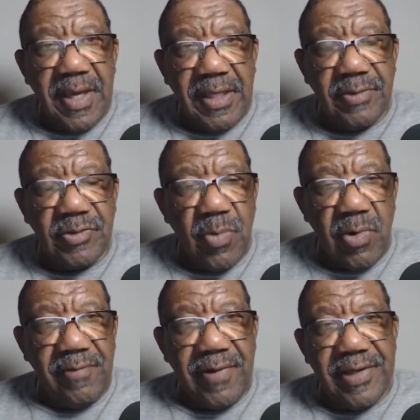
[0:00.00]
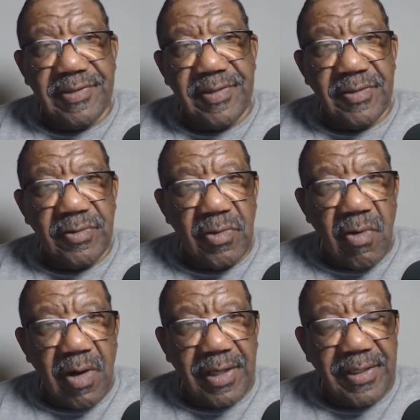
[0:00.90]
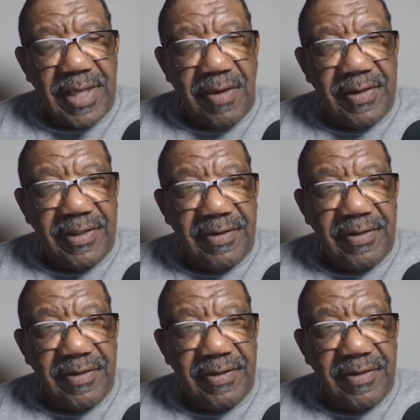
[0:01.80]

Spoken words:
And he was born and raised in New York, and now he